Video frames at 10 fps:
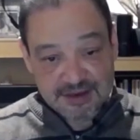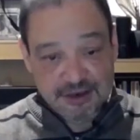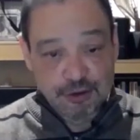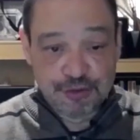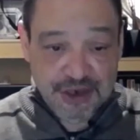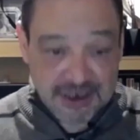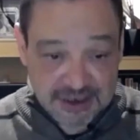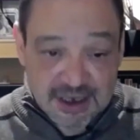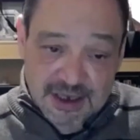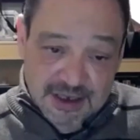you
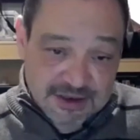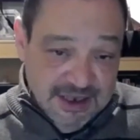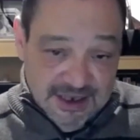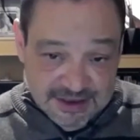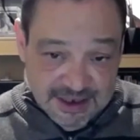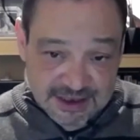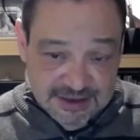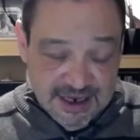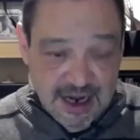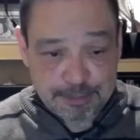think
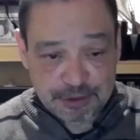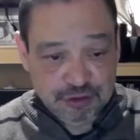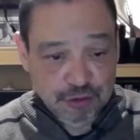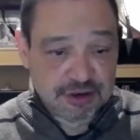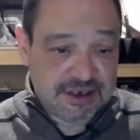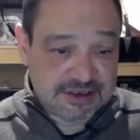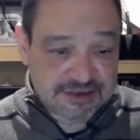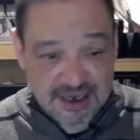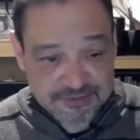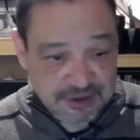that the
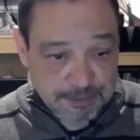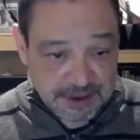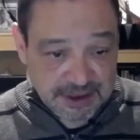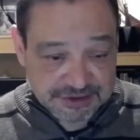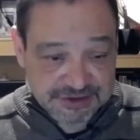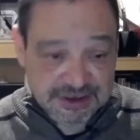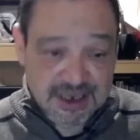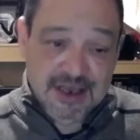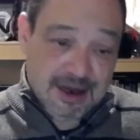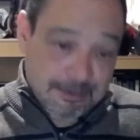opportunities have diminished,
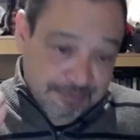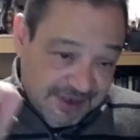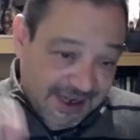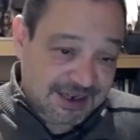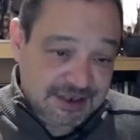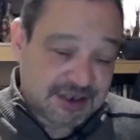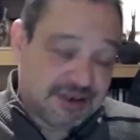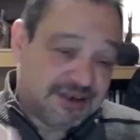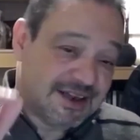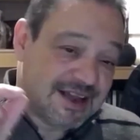I'm telling you,
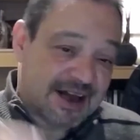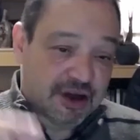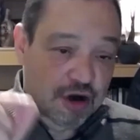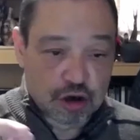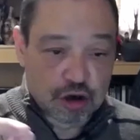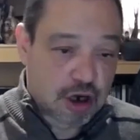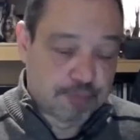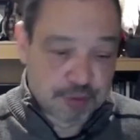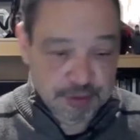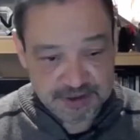you got to hook
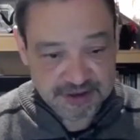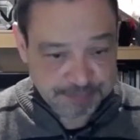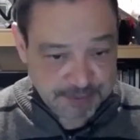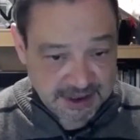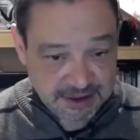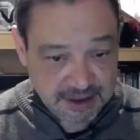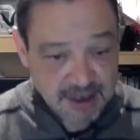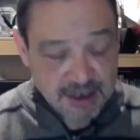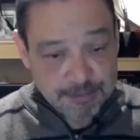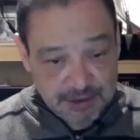up with this man,
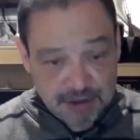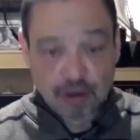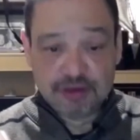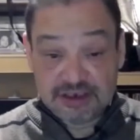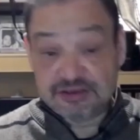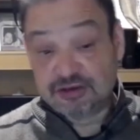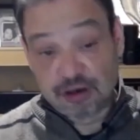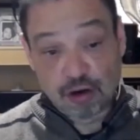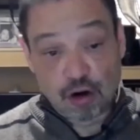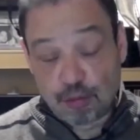because he's
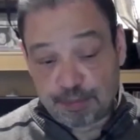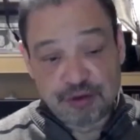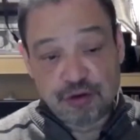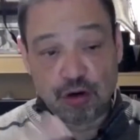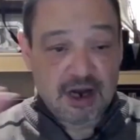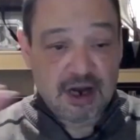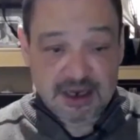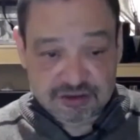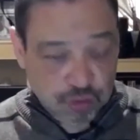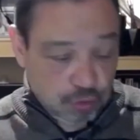going to open your
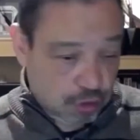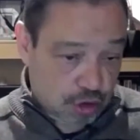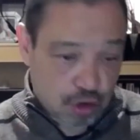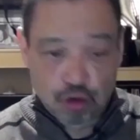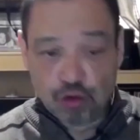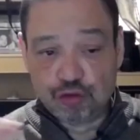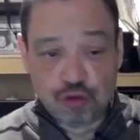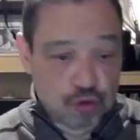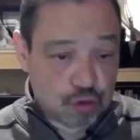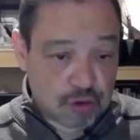eyes to a whole
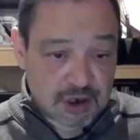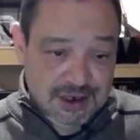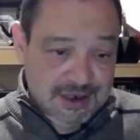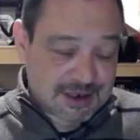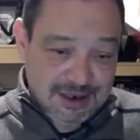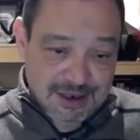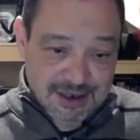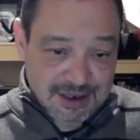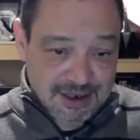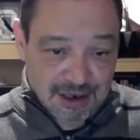new
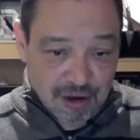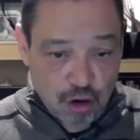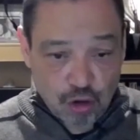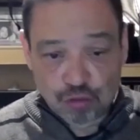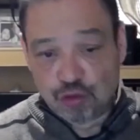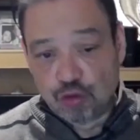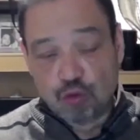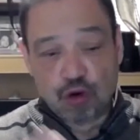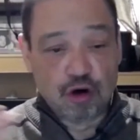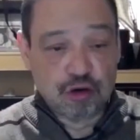
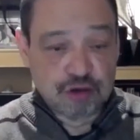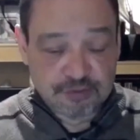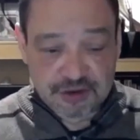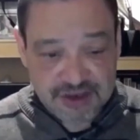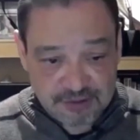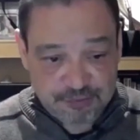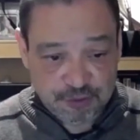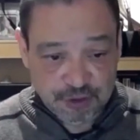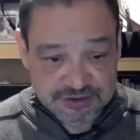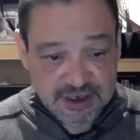world of a
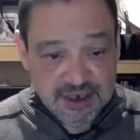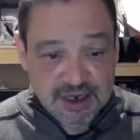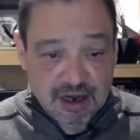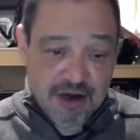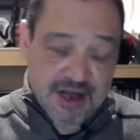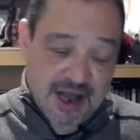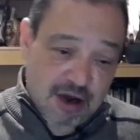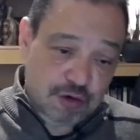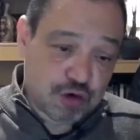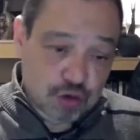difference on
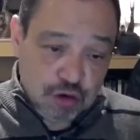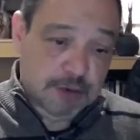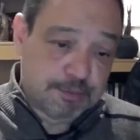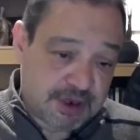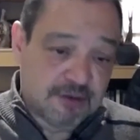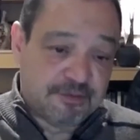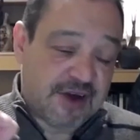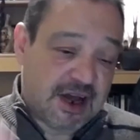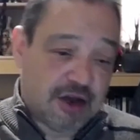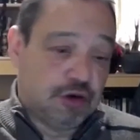how you could be of
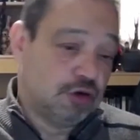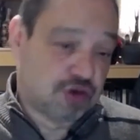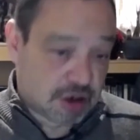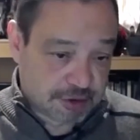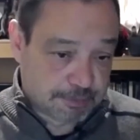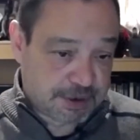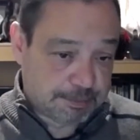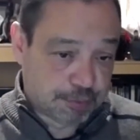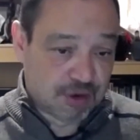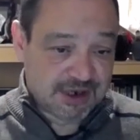value to other
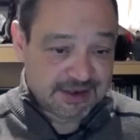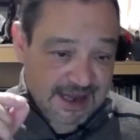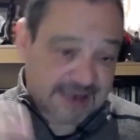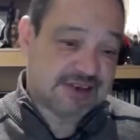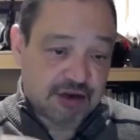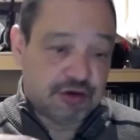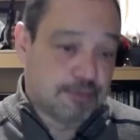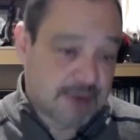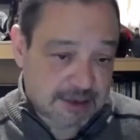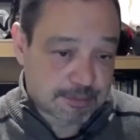people. And that's how
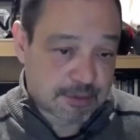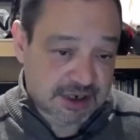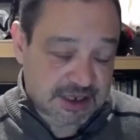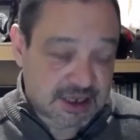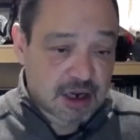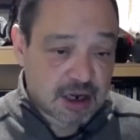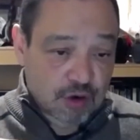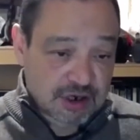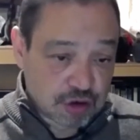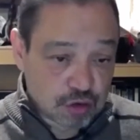you make money.
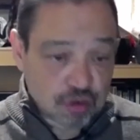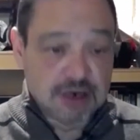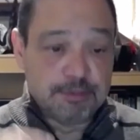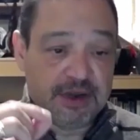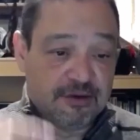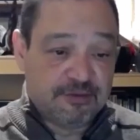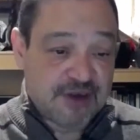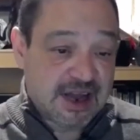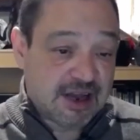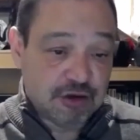When you can be of
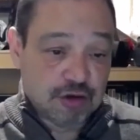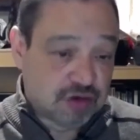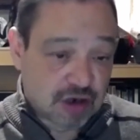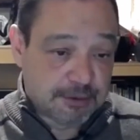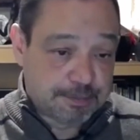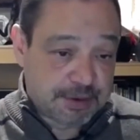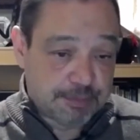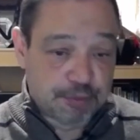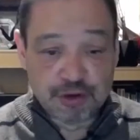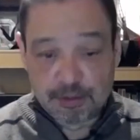value to other
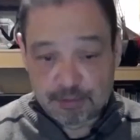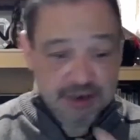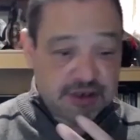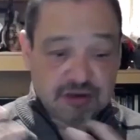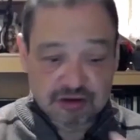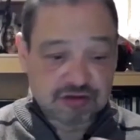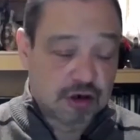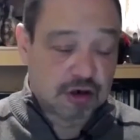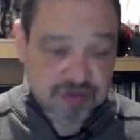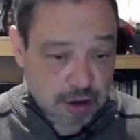people, the money just
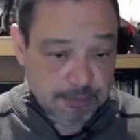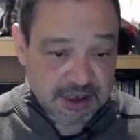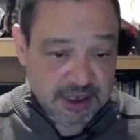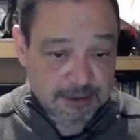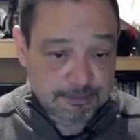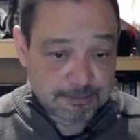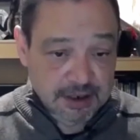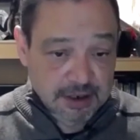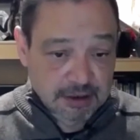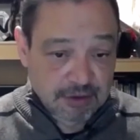starts coming in,
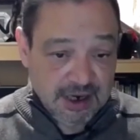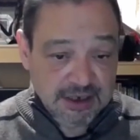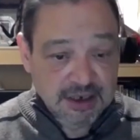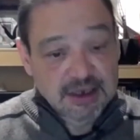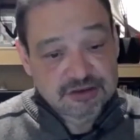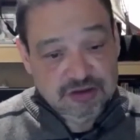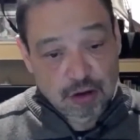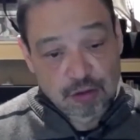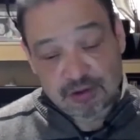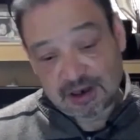right?
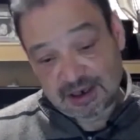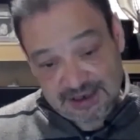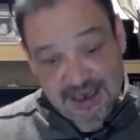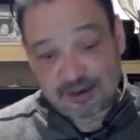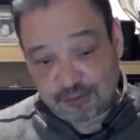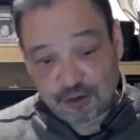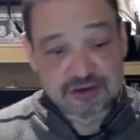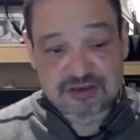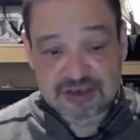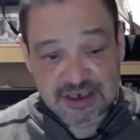So again, if
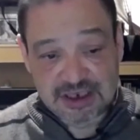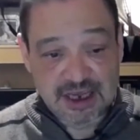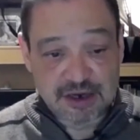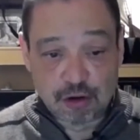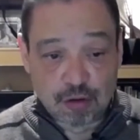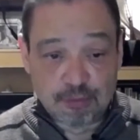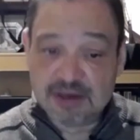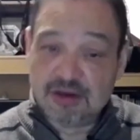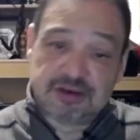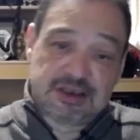you're sitting at home
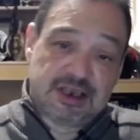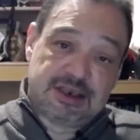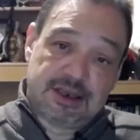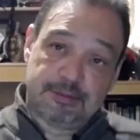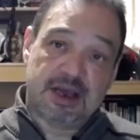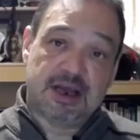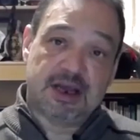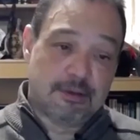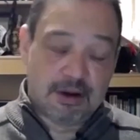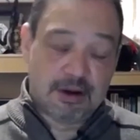and you're thinking,
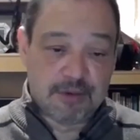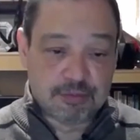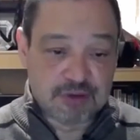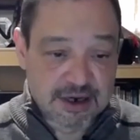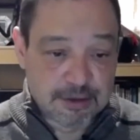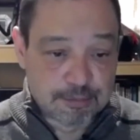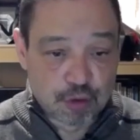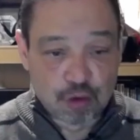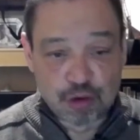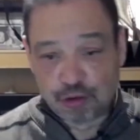man, I'm kind of
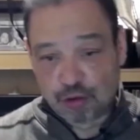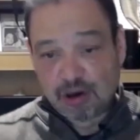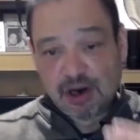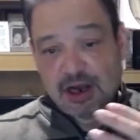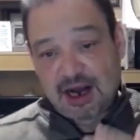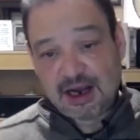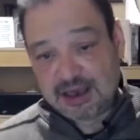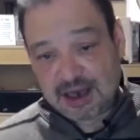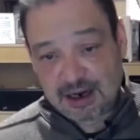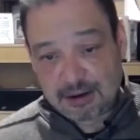bored, or
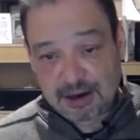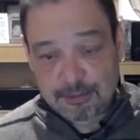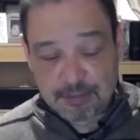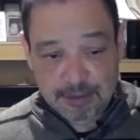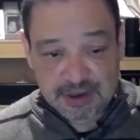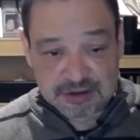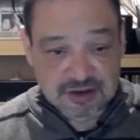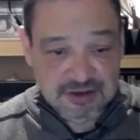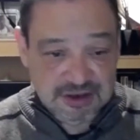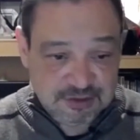I'm
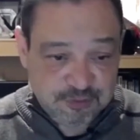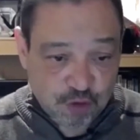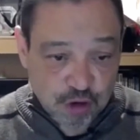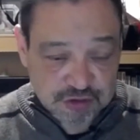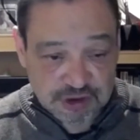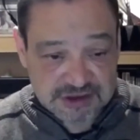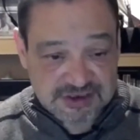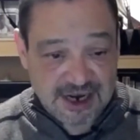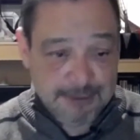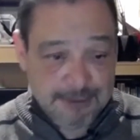into this forced
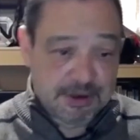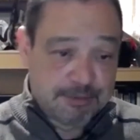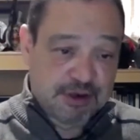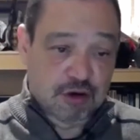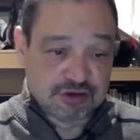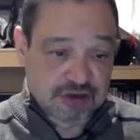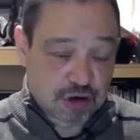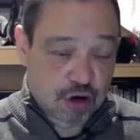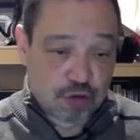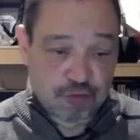retirement because of
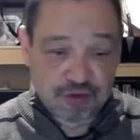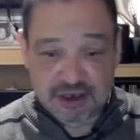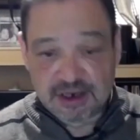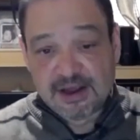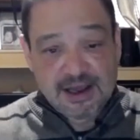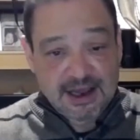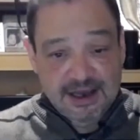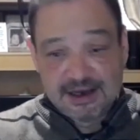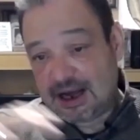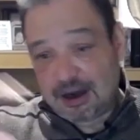COVID,
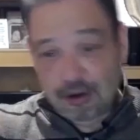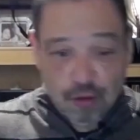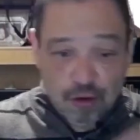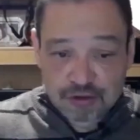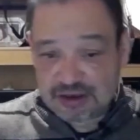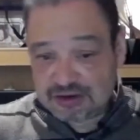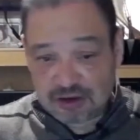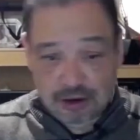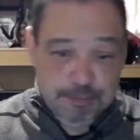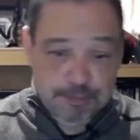and now all these
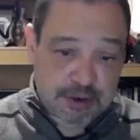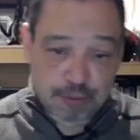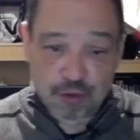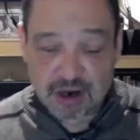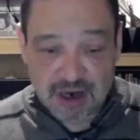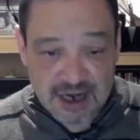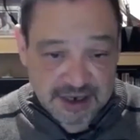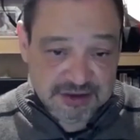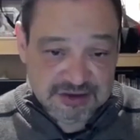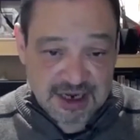young people are
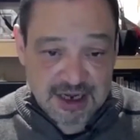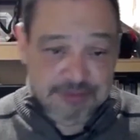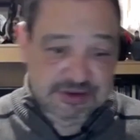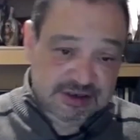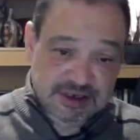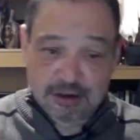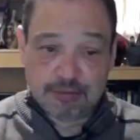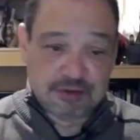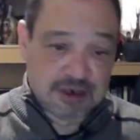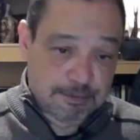out of jobs and
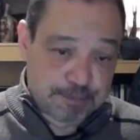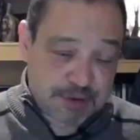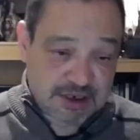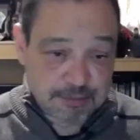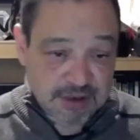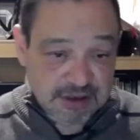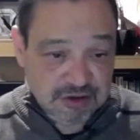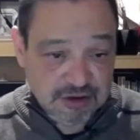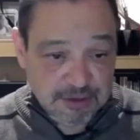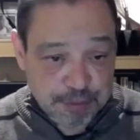they're beating me
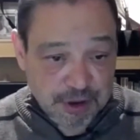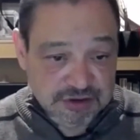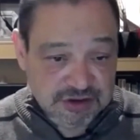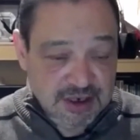to the punch.